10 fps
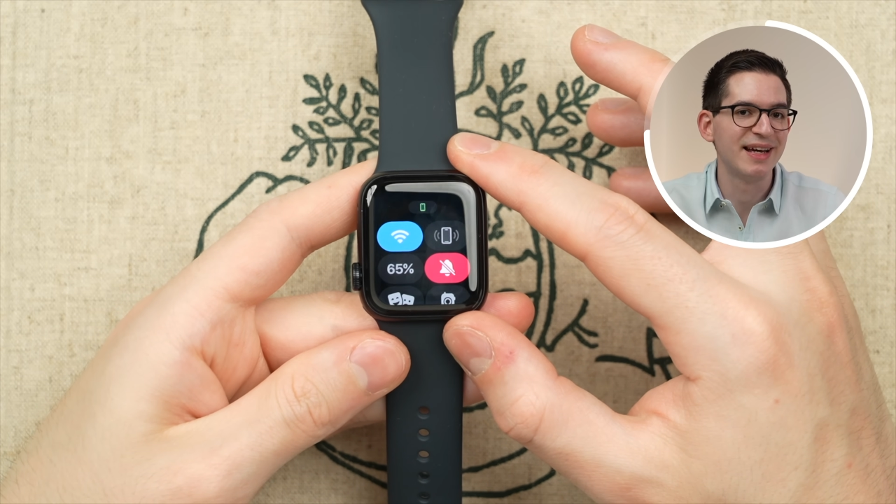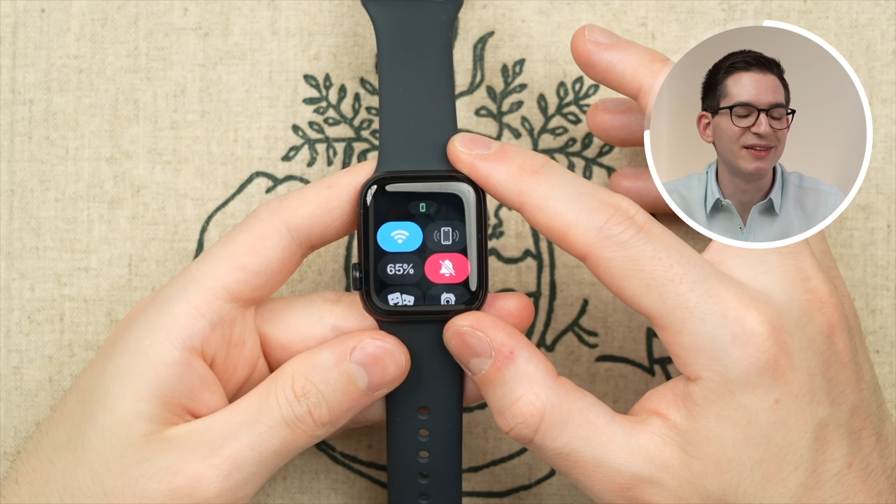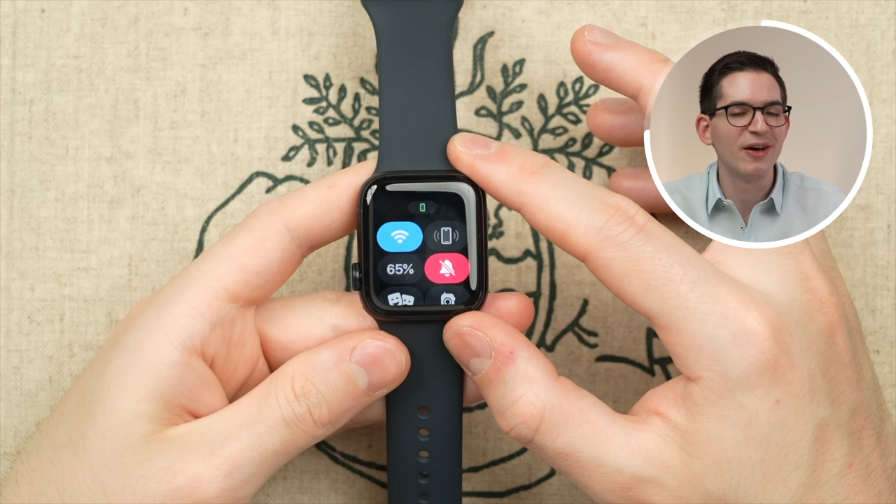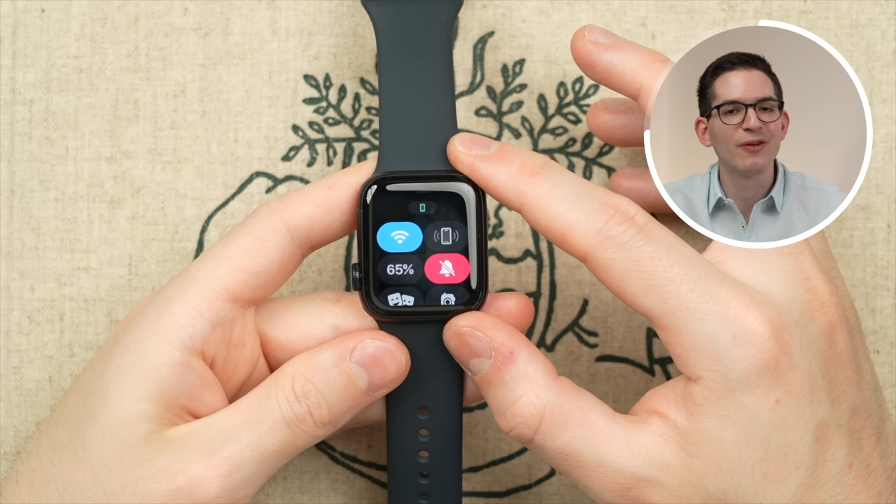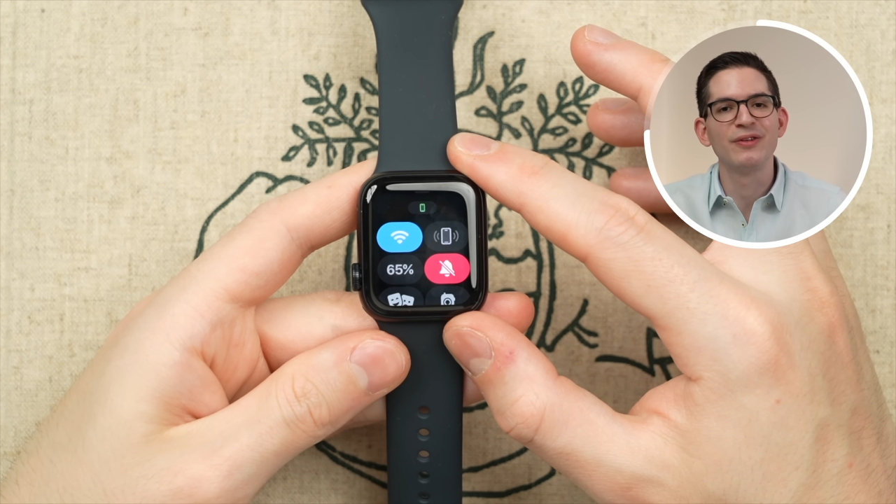And
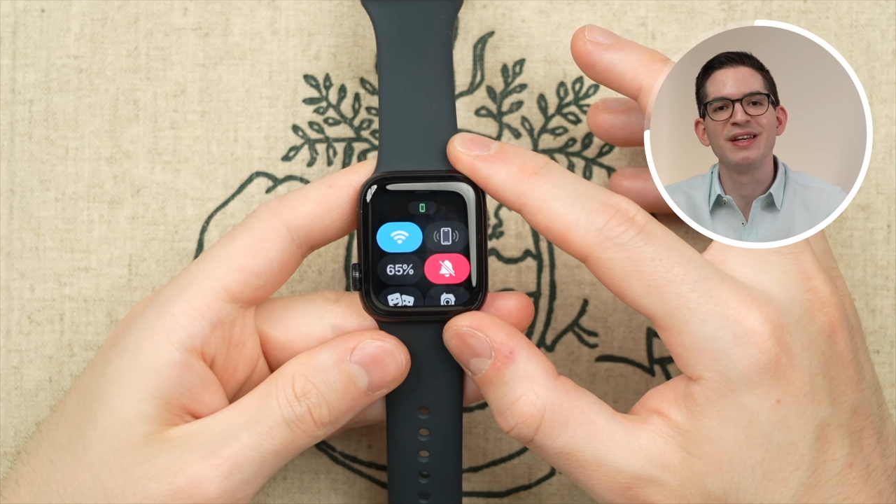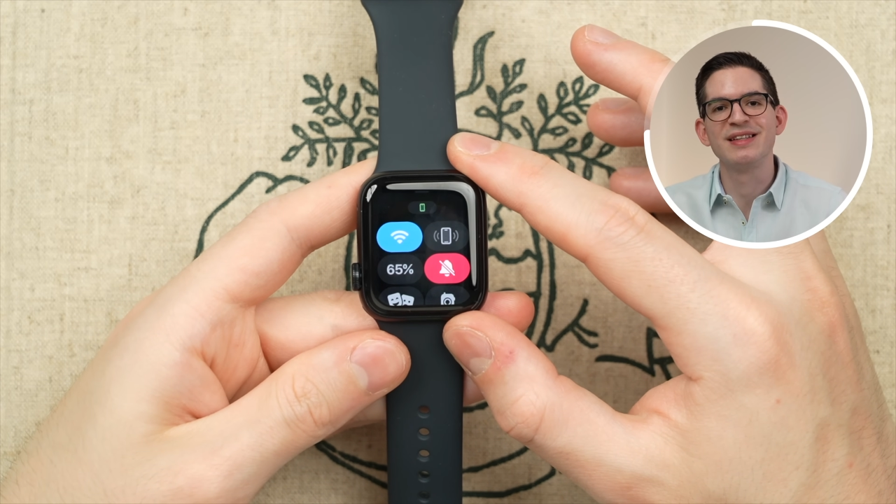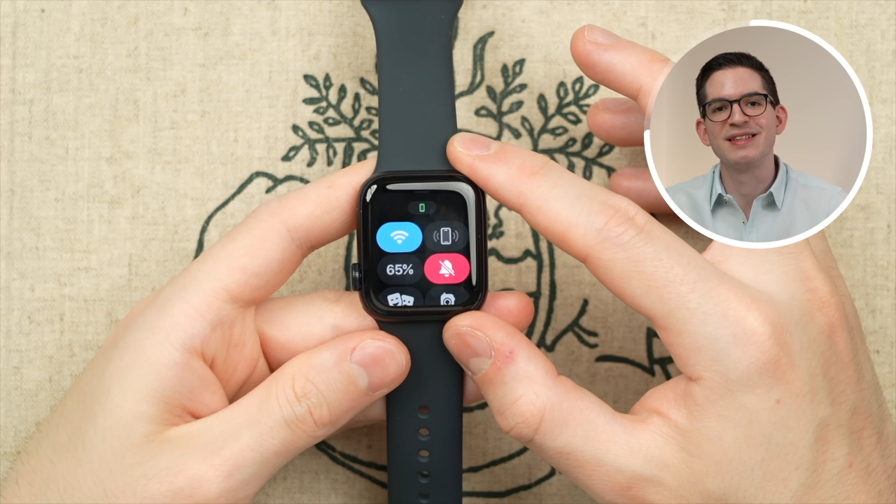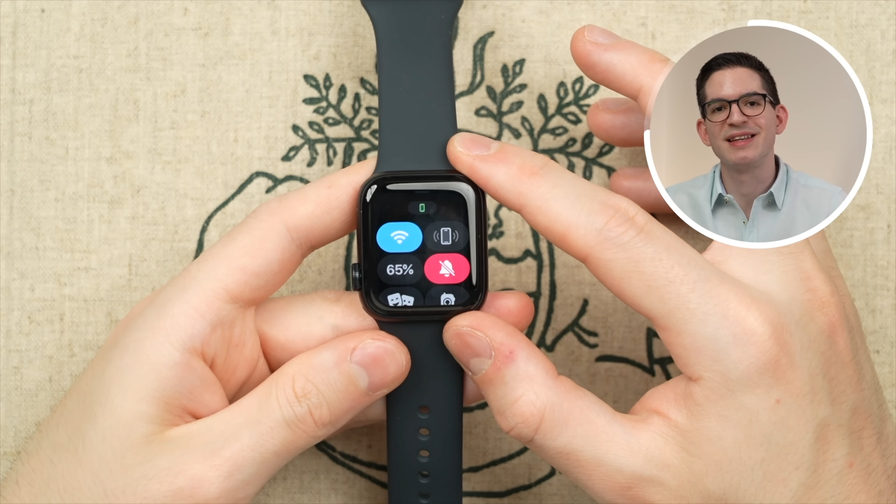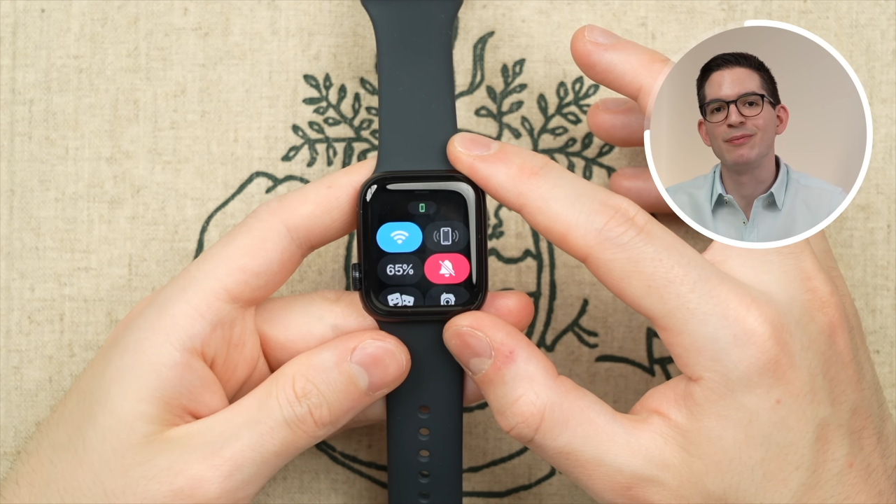not only
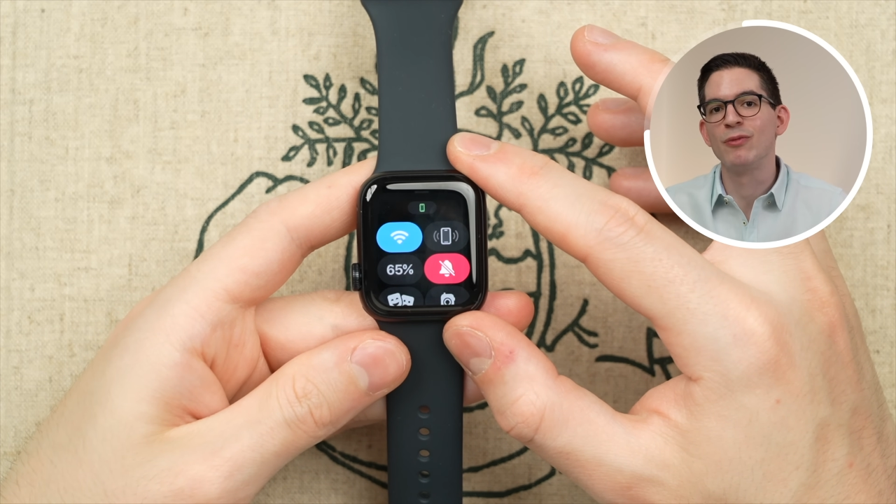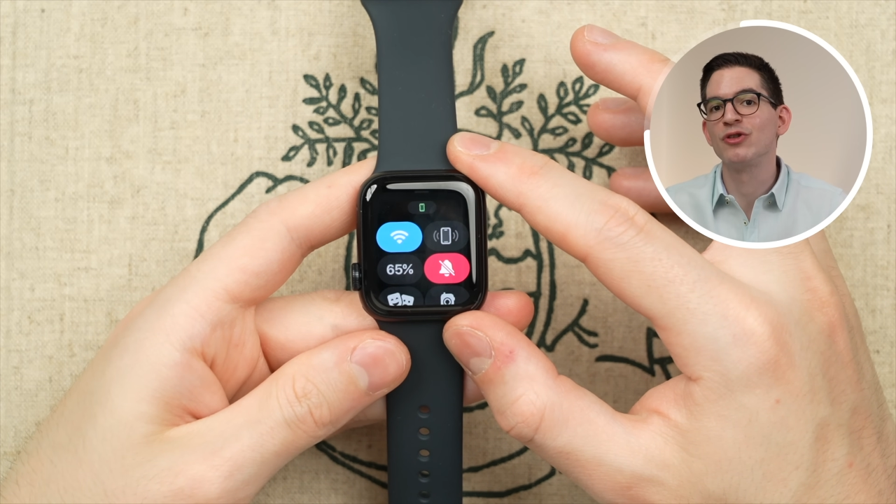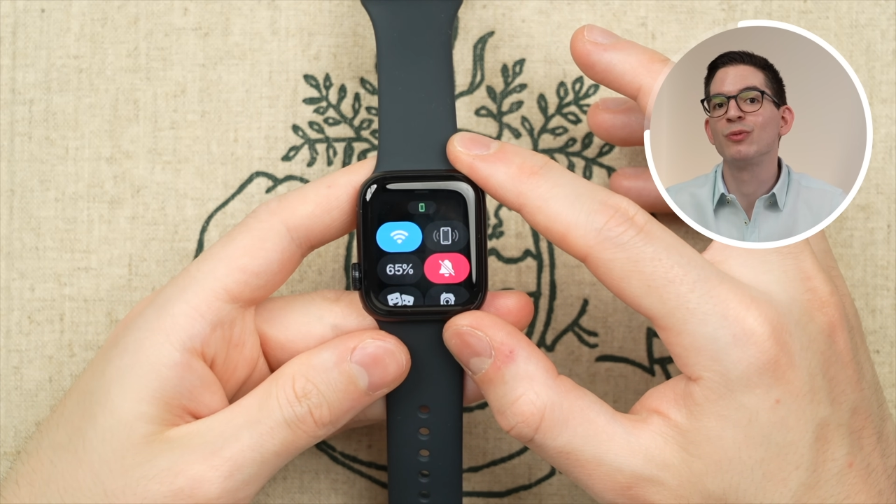is this a much